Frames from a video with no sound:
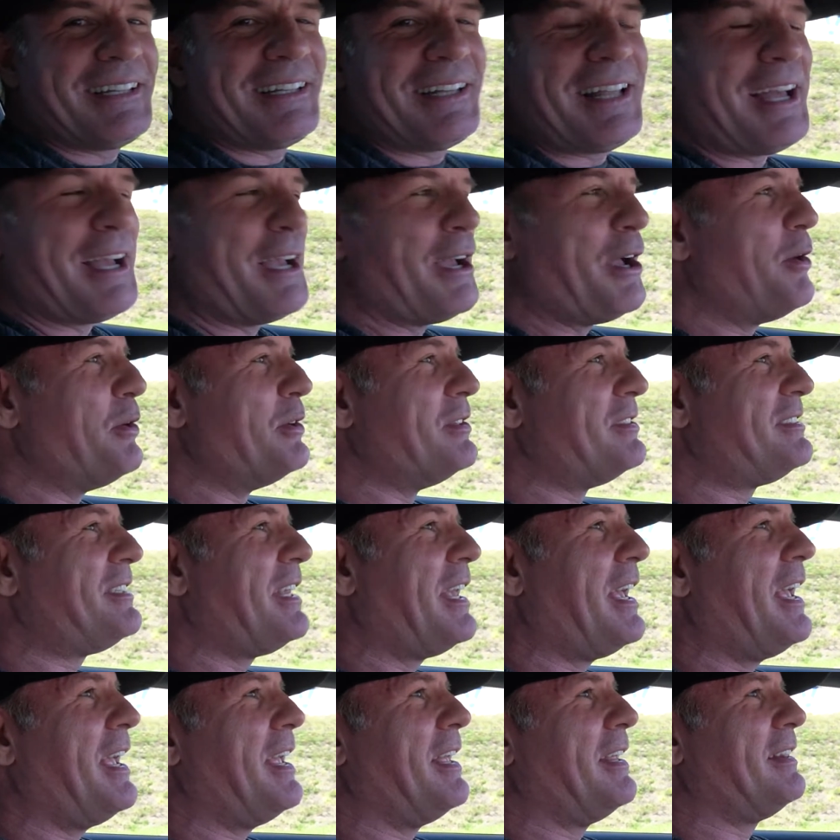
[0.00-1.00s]
I always
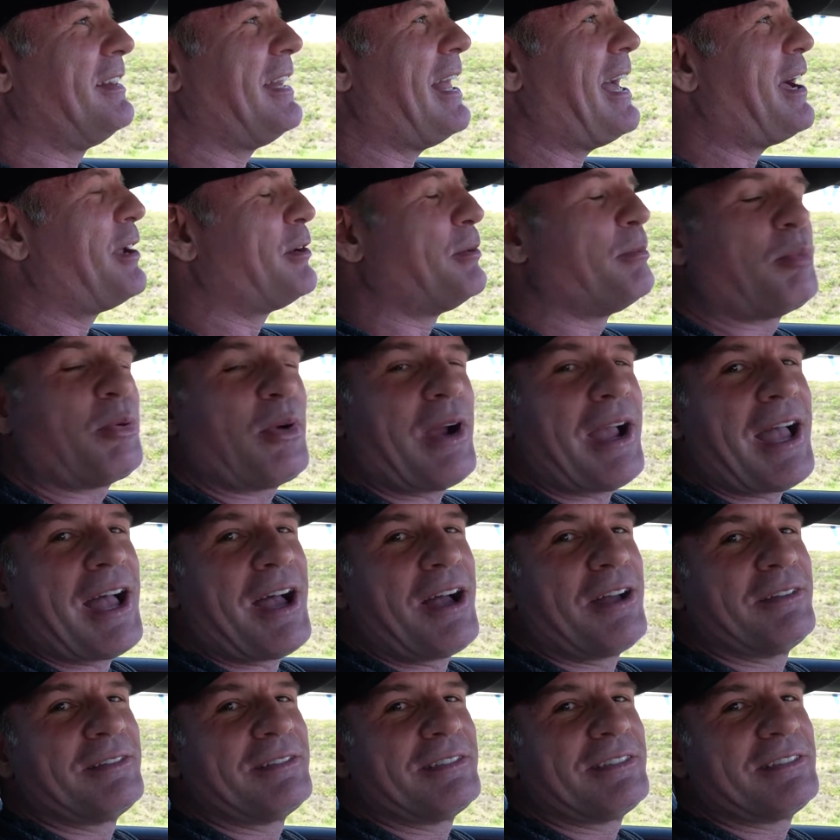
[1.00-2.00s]
say loud and
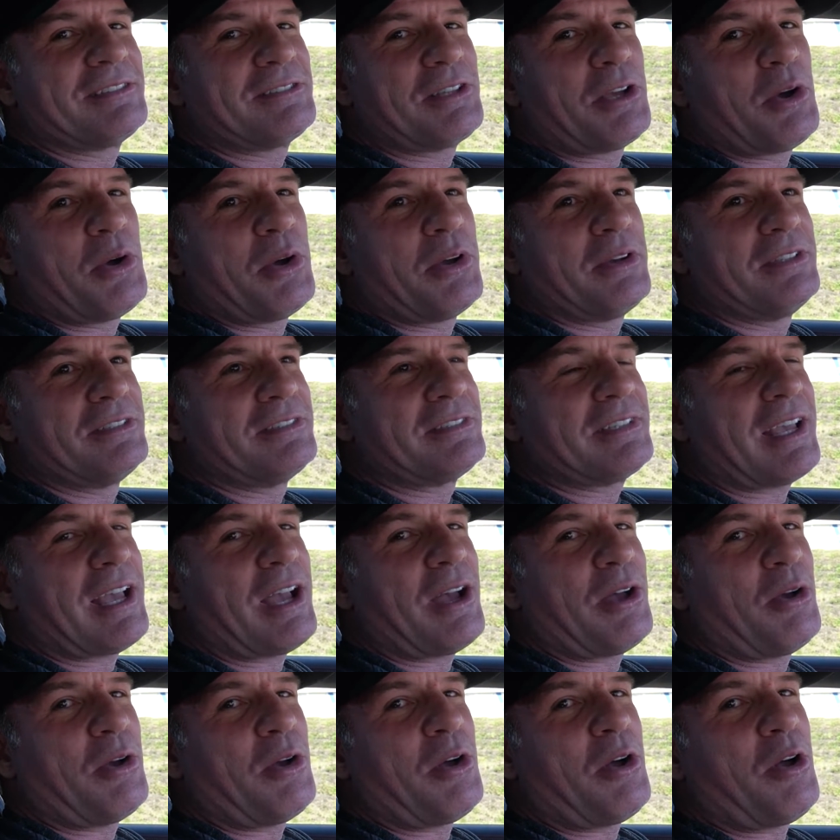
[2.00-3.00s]
proud is always
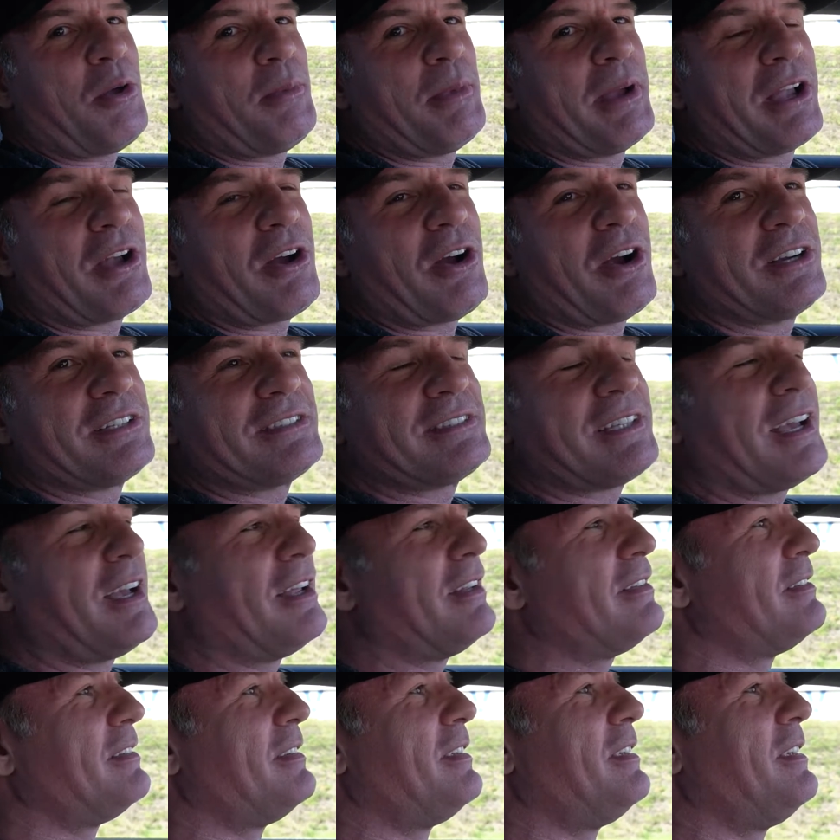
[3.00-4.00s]
how all my cars sound.